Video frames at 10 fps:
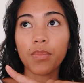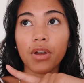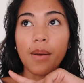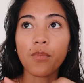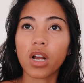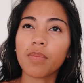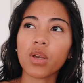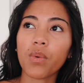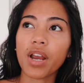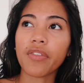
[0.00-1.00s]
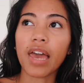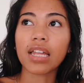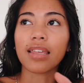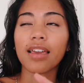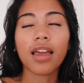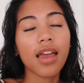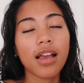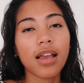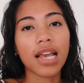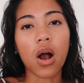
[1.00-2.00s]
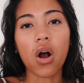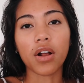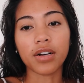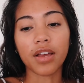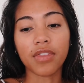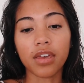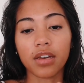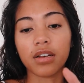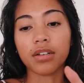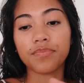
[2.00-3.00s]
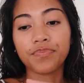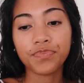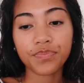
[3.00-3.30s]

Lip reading: but I'm gonna be wearing that like on the